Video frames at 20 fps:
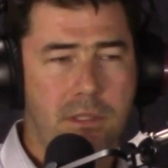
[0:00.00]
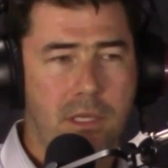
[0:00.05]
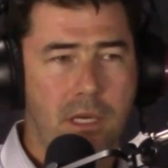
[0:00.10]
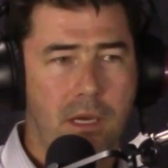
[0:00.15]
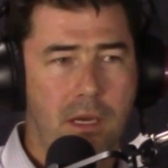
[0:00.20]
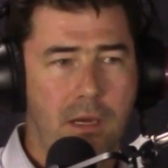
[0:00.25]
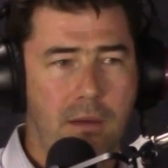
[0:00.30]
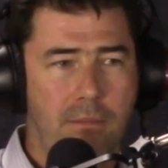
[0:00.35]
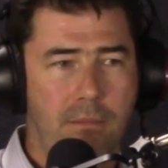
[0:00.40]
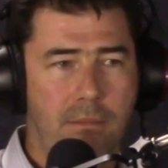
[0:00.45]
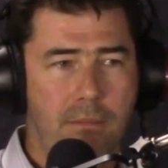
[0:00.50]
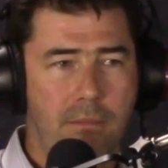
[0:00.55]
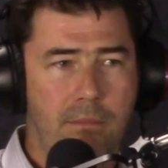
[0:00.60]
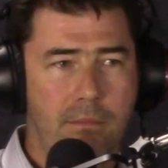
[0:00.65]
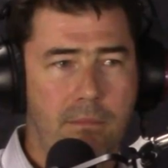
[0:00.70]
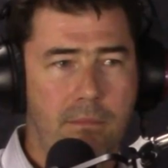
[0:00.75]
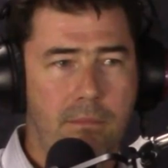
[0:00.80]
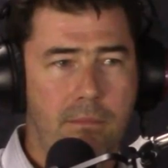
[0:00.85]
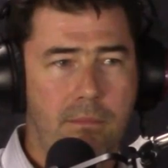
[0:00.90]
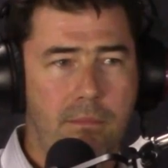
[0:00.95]
Um,
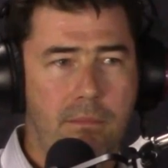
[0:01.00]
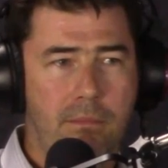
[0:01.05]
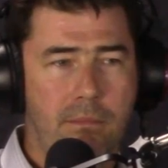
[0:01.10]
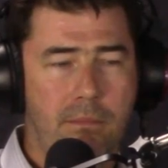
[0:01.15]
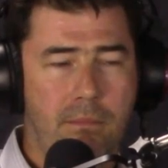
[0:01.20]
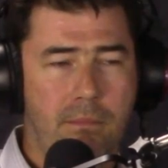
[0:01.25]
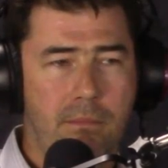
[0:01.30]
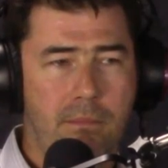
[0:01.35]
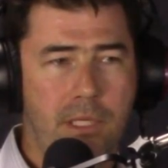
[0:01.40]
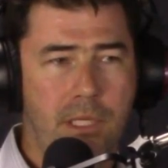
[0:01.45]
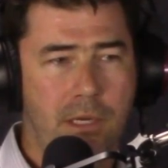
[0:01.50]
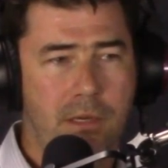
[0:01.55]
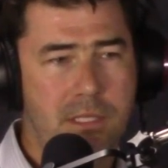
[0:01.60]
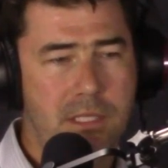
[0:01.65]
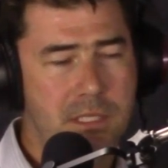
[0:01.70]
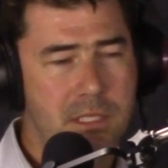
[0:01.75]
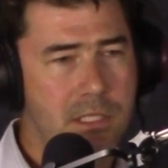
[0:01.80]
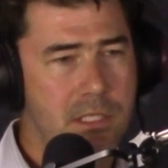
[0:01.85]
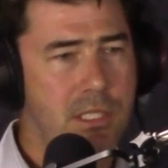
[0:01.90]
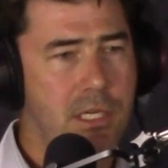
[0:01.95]
you know, it
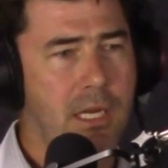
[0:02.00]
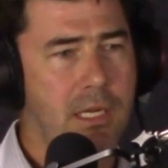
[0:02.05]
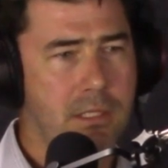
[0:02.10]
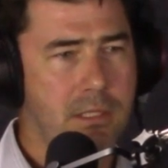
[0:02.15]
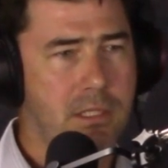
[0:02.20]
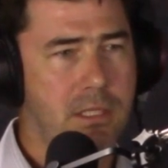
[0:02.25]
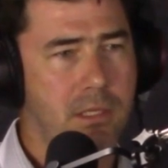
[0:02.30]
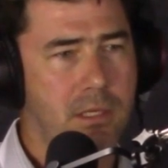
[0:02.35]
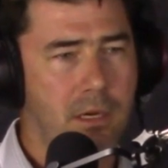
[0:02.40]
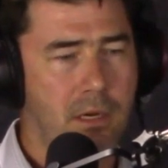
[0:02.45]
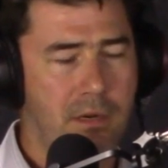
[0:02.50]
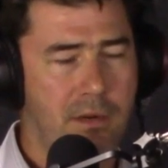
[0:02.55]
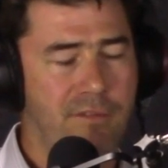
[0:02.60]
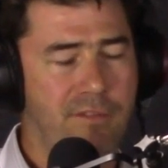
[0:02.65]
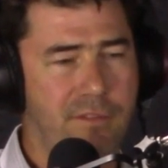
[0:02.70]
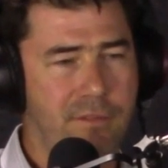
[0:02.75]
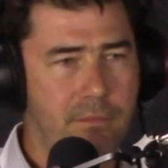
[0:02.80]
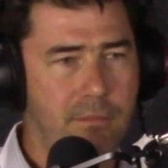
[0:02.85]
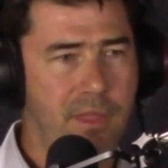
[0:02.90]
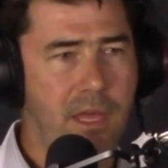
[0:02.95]
doesn't change the kind
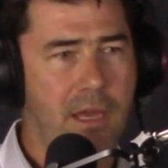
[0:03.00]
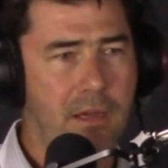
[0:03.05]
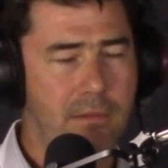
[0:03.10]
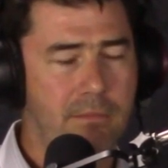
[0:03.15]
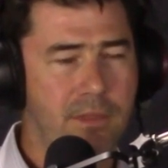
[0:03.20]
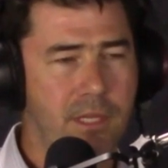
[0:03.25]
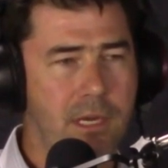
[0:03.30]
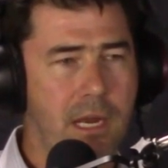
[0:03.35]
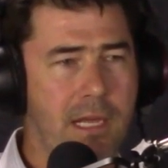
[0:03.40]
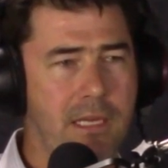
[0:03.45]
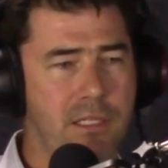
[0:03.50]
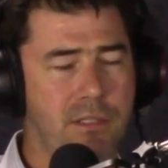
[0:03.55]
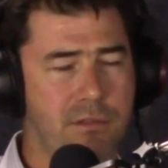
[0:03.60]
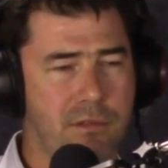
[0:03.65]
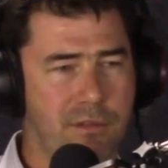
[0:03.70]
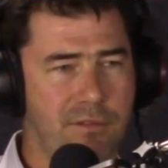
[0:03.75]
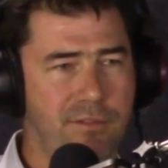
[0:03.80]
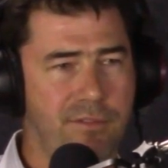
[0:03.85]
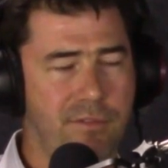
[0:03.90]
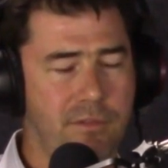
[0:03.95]
of that the
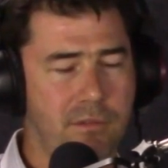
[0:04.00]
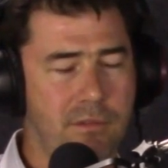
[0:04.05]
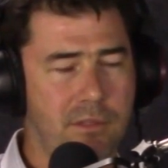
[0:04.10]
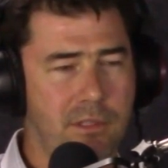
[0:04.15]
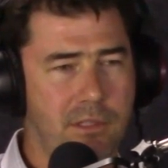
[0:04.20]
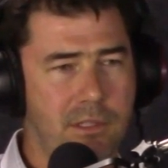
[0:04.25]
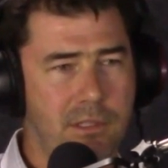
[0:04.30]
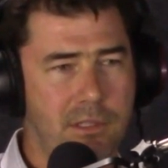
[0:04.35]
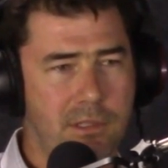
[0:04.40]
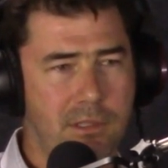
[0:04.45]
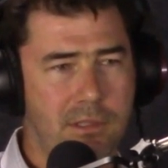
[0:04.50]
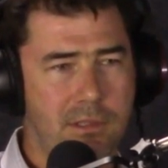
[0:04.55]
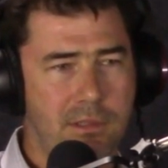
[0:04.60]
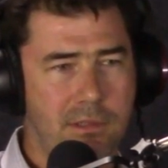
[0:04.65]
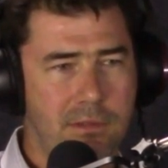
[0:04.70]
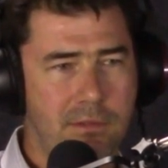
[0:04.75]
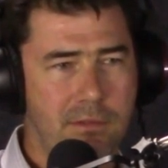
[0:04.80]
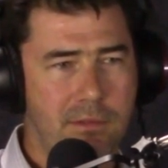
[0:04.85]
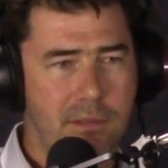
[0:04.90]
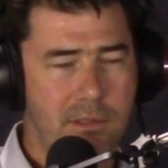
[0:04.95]
nature of
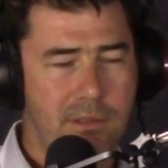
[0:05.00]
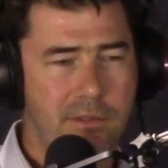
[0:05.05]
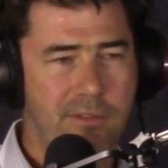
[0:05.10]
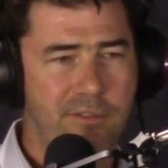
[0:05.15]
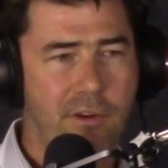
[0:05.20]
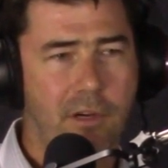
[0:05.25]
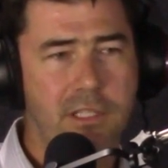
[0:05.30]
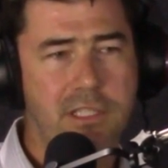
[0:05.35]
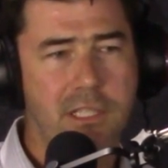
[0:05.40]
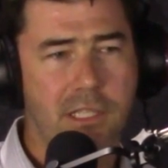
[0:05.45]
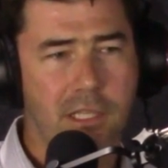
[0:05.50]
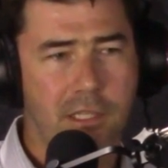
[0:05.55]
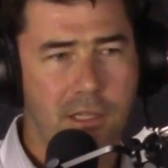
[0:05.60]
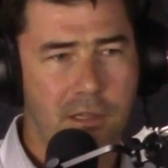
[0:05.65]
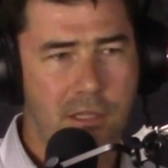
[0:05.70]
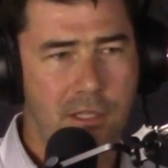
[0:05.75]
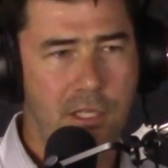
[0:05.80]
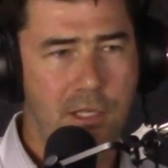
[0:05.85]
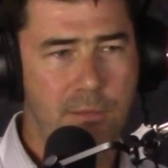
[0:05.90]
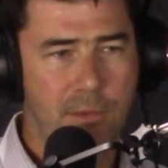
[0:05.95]
fighting
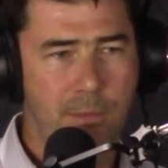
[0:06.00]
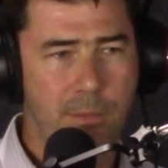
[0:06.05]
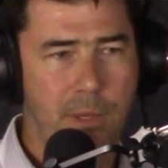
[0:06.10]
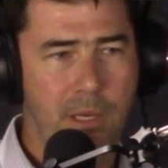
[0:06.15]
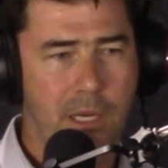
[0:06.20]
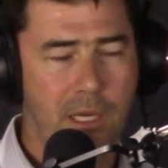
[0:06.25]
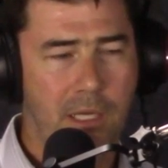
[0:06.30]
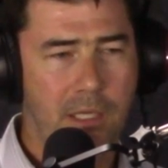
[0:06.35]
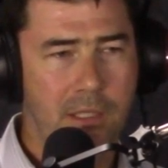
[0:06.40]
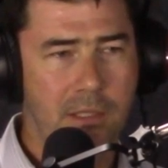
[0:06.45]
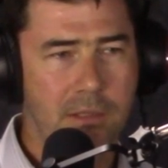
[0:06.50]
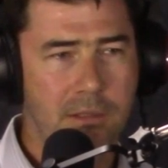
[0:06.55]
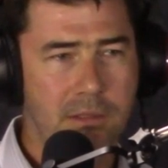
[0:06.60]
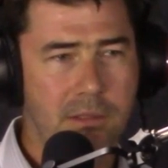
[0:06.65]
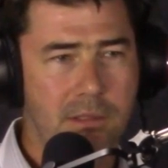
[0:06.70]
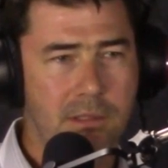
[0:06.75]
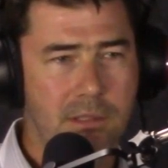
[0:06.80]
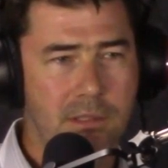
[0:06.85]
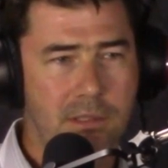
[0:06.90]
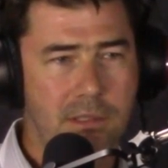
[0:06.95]
another human being
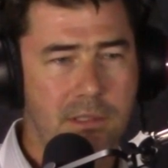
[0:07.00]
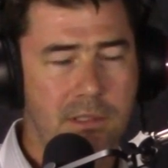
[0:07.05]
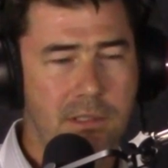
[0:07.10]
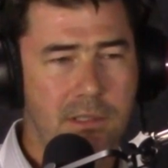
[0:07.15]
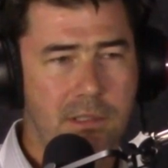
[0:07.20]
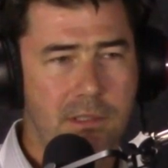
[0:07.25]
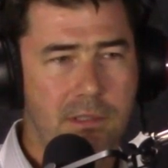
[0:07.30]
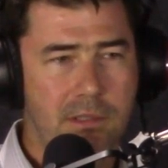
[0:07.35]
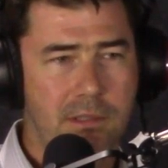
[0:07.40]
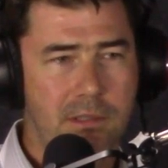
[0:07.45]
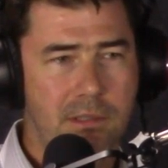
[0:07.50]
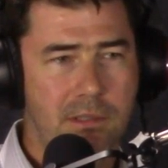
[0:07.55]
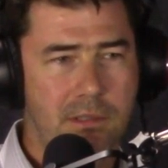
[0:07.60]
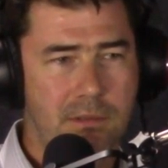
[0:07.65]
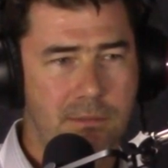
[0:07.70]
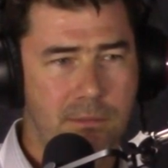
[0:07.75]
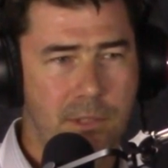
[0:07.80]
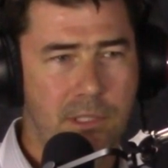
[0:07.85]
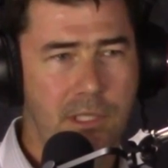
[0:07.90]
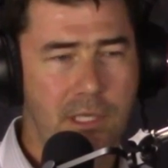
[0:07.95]

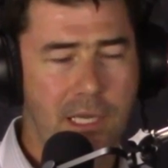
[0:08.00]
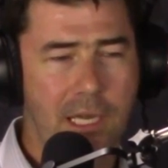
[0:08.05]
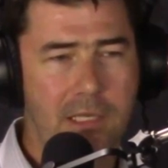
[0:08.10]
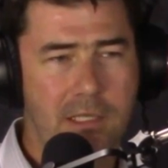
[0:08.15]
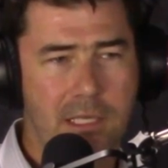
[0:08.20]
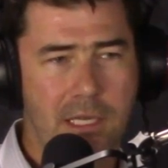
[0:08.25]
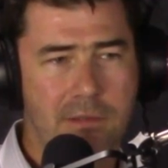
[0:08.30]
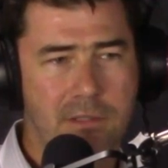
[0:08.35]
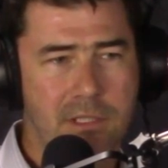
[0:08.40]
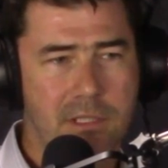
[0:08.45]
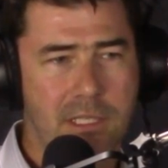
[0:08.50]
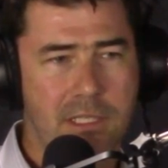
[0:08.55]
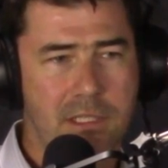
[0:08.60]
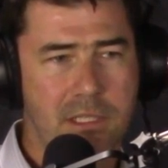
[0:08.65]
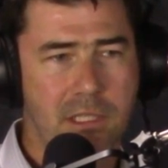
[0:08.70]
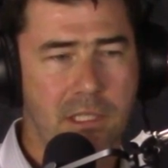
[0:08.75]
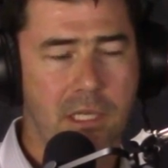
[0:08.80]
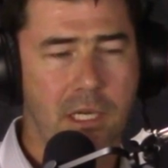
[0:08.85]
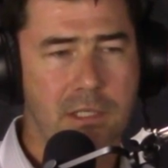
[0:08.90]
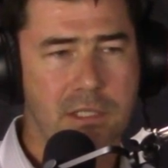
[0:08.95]
when you get down into
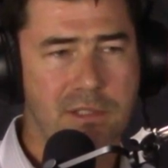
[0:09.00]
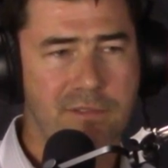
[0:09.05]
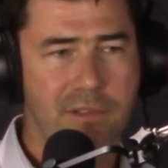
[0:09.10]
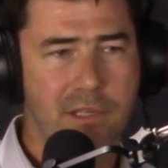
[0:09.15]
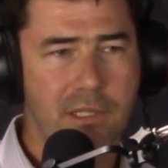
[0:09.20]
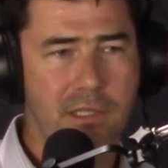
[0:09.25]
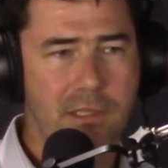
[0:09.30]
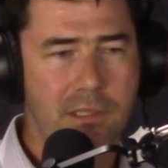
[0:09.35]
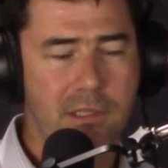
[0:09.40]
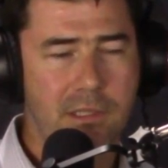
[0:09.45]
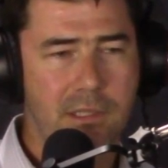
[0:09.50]
the guts of it,